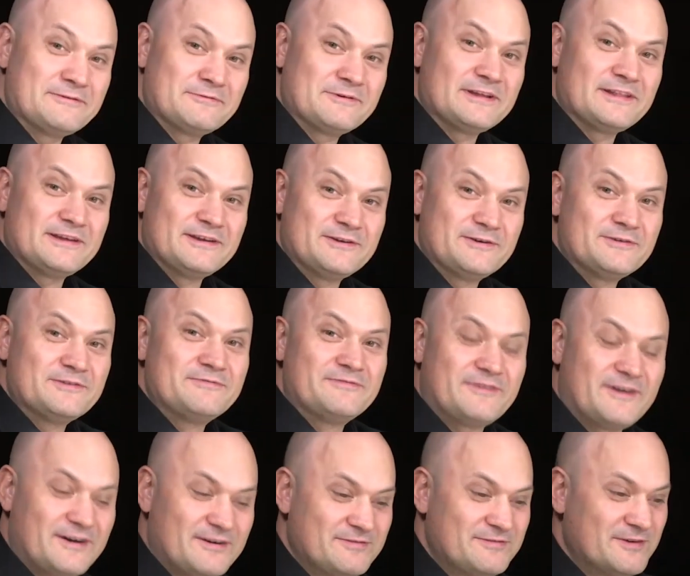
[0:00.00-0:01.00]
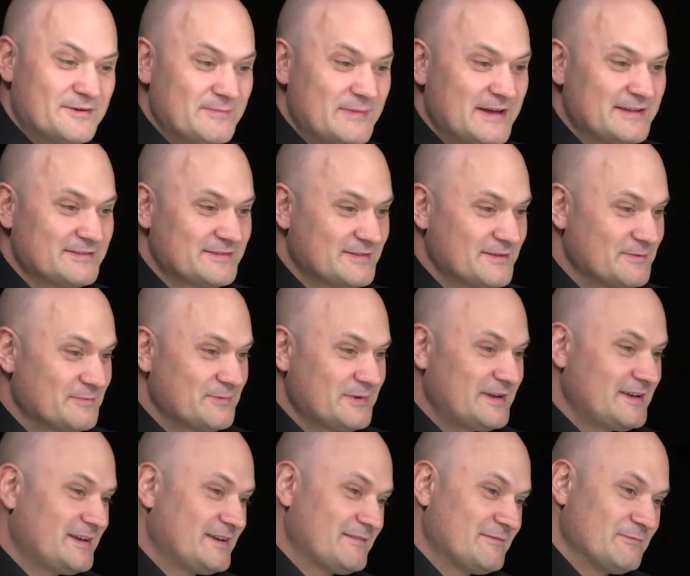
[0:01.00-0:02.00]
really good file formats that
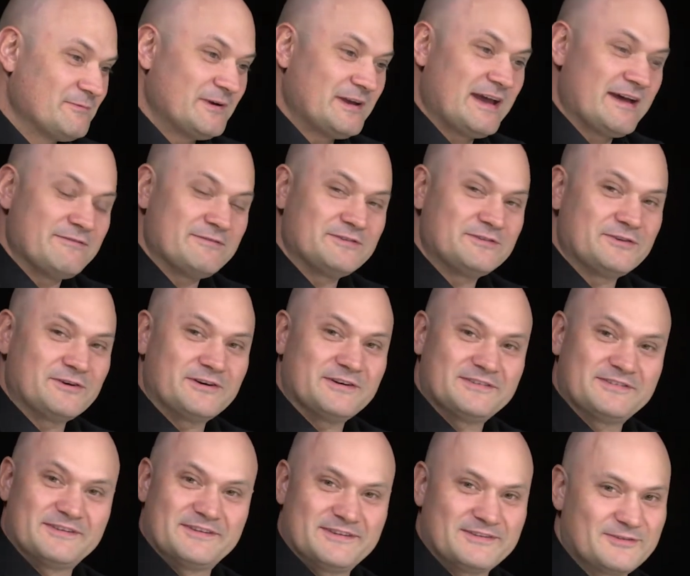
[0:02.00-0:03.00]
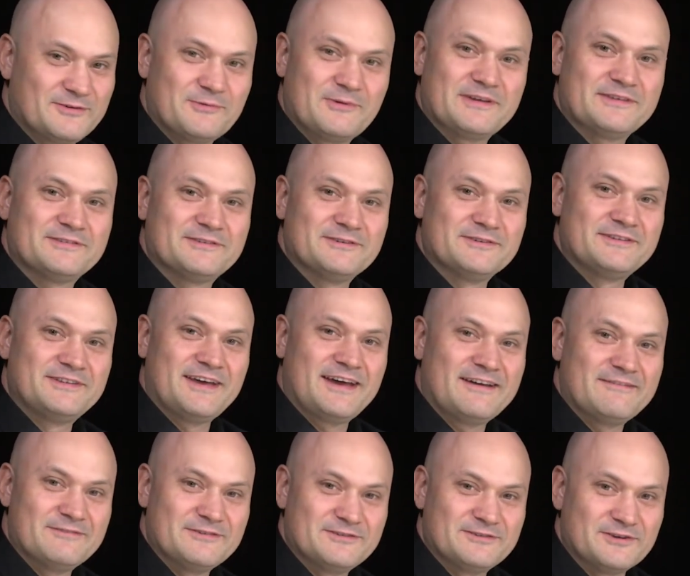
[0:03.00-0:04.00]
we have a choice, and it's always good to
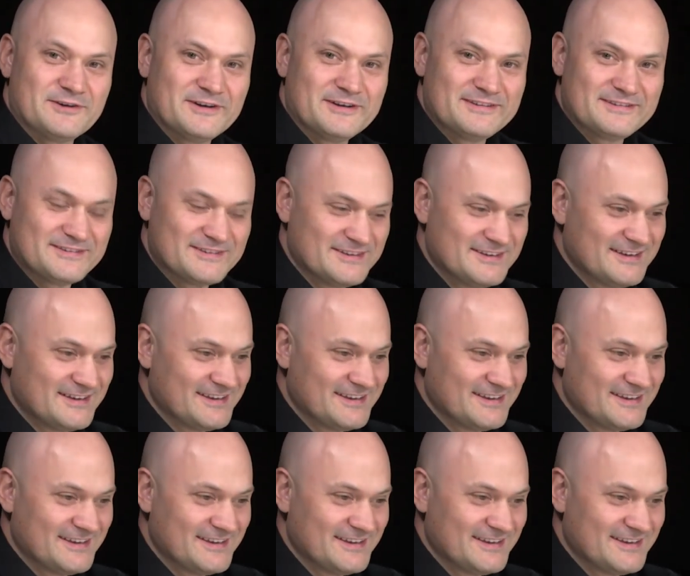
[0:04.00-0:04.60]
have a choice.